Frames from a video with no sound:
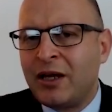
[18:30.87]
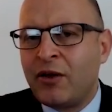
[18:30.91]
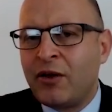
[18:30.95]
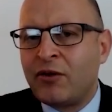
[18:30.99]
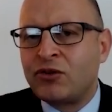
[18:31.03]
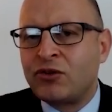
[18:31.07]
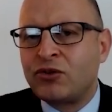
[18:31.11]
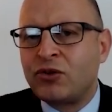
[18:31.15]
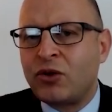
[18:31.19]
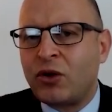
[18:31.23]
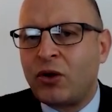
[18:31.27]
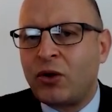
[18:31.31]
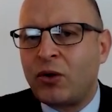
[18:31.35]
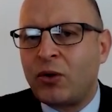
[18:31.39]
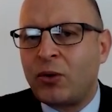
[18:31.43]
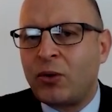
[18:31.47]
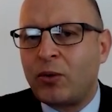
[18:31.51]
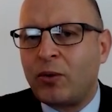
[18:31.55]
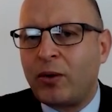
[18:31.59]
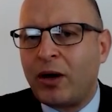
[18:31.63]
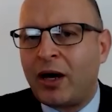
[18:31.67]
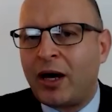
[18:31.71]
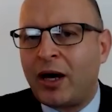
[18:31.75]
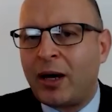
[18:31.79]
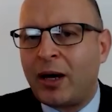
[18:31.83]

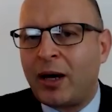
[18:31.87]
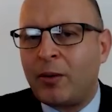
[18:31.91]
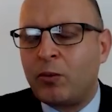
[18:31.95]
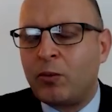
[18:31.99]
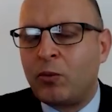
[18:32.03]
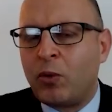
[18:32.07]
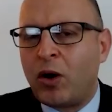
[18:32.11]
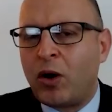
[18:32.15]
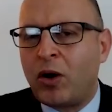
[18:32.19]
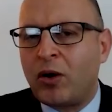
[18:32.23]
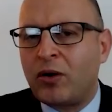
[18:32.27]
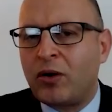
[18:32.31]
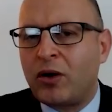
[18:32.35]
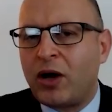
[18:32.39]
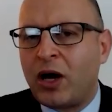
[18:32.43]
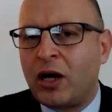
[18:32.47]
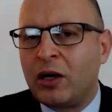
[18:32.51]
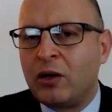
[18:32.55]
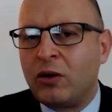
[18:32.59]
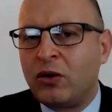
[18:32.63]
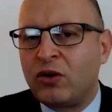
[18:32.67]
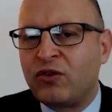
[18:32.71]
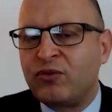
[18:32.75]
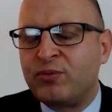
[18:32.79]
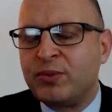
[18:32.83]
So while a
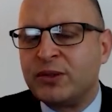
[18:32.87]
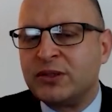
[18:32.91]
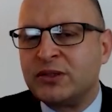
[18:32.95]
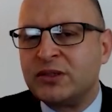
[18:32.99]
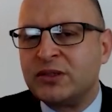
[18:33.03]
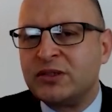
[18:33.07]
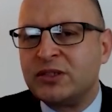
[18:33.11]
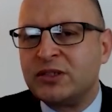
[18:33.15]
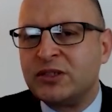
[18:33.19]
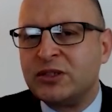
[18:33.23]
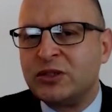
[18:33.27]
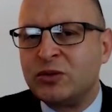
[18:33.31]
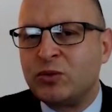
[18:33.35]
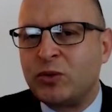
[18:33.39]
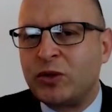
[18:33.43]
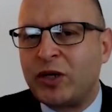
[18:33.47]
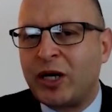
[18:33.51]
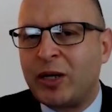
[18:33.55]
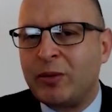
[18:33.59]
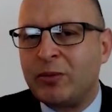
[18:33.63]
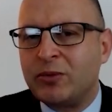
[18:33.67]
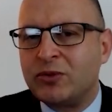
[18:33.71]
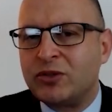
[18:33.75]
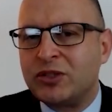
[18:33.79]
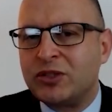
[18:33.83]
lot of businesses were
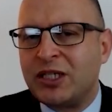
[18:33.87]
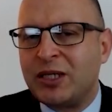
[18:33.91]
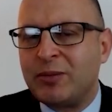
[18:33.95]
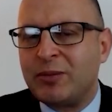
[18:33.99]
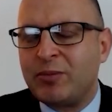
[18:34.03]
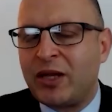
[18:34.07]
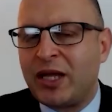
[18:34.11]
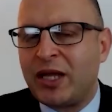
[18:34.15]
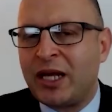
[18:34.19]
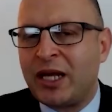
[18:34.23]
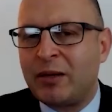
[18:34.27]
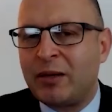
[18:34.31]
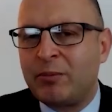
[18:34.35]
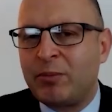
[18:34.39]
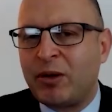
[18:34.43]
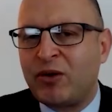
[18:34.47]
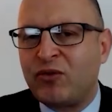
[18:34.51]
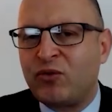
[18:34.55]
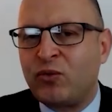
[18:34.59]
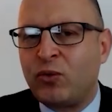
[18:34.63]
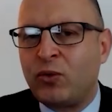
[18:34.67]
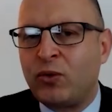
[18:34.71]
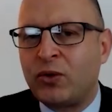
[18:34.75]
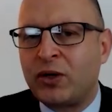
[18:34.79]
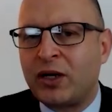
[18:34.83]
able to keep their head
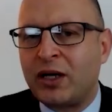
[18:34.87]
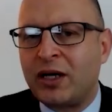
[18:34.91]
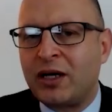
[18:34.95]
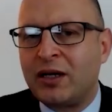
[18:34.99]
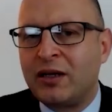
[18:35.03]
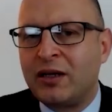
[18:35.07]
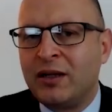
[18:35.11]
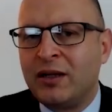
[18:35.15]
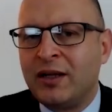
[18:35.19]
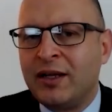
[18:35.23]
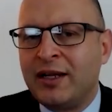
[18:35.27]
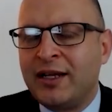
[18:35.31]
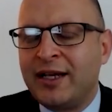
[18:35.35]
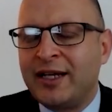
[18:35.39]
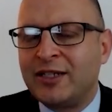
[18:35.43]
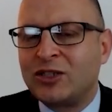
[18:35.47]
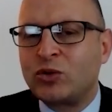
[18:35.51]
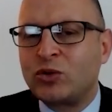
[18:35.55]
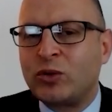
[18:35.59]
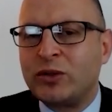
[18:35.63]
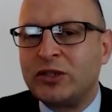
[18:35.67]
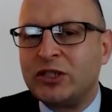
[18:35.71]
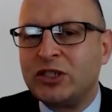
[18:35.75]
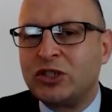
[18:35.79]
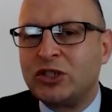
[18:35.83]
above water in
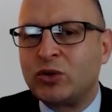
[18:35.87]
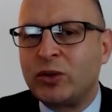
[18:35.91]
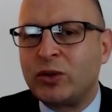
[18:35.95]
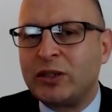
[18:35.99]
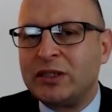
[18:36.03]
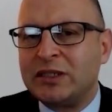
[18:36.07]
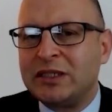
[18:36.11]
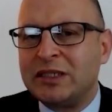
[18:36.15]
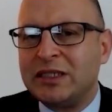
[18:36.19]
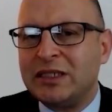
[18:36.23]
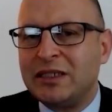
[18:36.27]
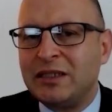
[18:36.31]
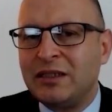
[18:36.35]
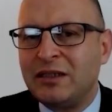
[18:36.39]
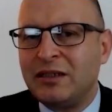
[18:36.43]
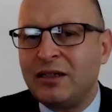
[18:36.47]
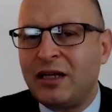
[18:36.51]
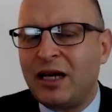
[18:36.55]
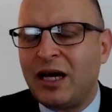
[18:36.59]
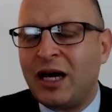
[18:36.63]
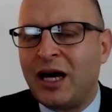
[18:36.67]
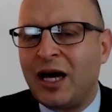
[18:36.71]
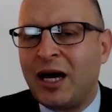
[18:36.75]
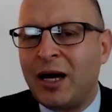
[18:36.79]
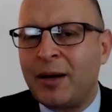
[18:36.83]
2020,
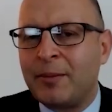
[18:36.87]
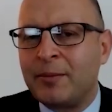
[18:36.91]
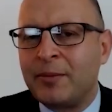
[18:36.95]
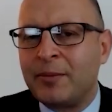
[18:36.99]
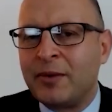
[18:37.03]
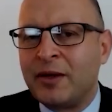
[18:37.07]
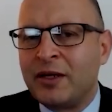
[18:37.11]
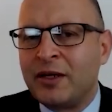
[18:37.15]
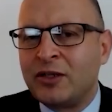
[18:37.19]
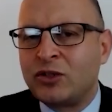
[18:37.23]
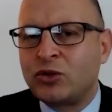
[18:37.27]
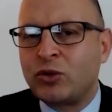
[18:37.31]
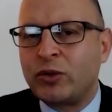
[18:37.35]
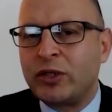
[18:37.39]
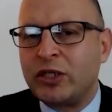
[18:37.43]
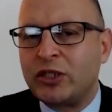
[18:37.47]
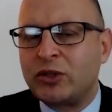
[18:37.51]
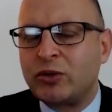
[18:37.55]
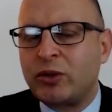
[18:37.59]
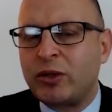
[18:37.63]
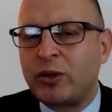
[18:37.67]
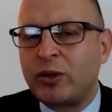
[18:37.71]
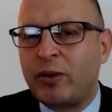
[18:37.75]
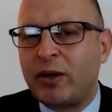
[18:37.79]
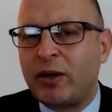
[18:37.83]

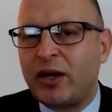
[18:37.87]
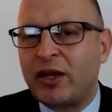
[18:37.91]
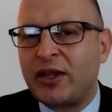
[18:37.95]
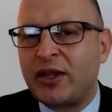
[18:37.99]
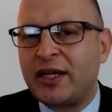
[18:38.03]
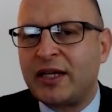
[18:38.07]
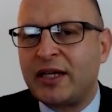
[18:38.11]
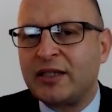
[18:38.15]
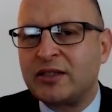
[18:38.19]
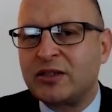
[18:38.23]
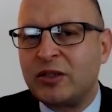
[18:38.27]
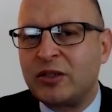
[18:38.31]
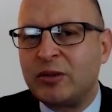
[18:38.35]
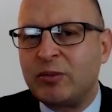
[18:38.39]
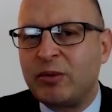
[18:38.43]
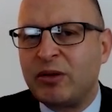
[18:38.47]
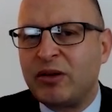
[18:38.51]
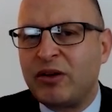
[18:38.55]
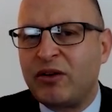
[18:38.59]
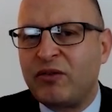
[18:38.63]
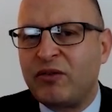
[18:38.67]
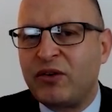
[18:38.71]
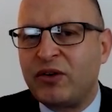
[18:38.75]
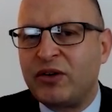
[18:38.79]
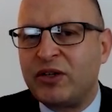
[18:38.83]
2021, I think it's going to
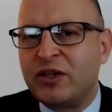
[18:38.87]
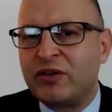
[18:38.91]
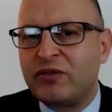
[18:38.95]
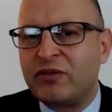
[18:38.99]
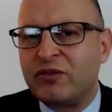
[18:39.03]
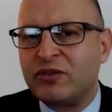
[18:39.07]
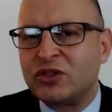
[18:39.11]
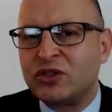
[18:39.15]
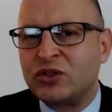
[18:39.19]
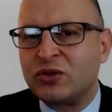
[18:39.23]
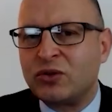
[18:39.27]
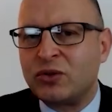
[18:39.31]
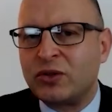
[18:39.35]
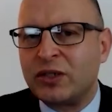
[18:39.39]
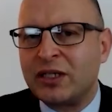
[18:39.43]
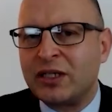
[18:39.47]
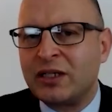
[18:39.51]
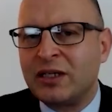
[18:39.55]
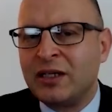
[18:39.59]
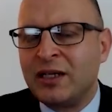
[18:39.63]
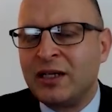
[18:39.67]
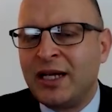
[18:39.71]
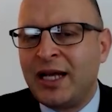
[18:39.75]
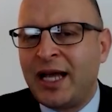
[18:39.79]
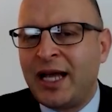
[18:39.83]
be a very different
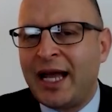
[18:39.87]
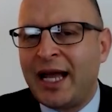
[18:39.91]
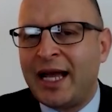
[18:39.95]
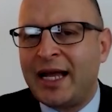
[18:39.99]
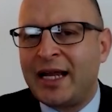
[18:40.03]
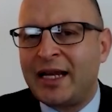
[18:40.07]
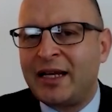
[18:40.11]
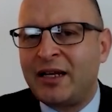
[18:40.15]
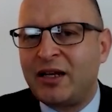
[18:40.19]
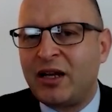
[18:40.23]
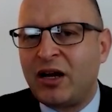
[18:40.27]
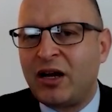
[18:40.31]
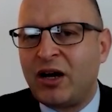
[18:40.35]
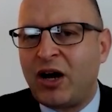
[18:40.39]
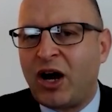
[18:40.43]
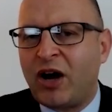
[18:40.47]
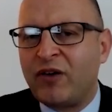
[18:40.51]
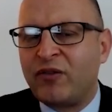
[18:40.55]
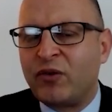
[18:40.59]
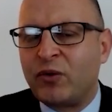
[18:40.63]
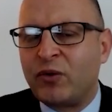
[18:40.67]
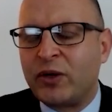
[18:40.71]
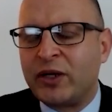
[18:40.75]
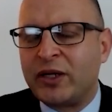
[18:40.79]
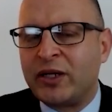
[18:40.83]
story. And
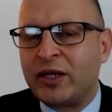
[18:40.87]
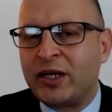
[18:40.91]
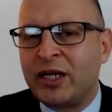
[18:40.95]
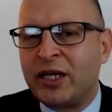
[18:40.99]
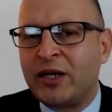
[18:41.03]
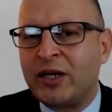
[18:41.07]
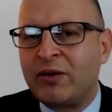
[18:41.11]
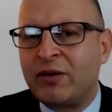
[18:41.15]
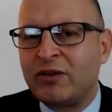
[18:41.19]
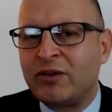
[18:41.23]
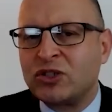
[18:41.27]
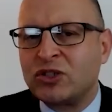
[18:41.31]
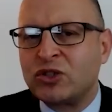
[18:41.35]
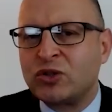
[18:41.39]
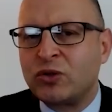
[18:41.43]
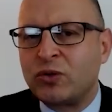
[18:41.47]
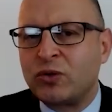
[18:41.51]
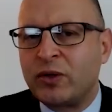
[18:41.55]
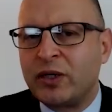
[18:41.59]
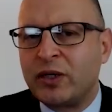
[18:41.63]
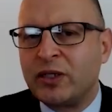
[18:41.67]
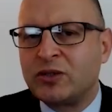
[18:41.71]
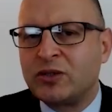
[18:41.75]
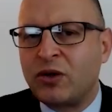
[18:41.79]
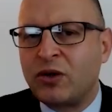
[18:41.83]
I've already hearing
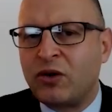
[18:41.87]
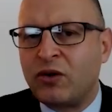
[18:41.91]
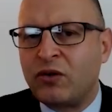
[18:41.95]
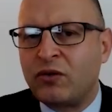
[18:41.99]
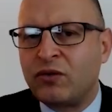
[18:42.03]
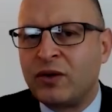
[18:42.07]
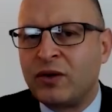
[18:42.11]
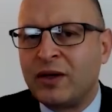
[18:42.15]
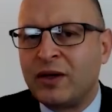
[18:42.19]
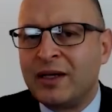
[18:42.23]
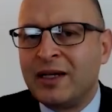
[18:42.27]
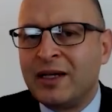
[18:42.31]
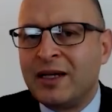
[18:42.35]
stories of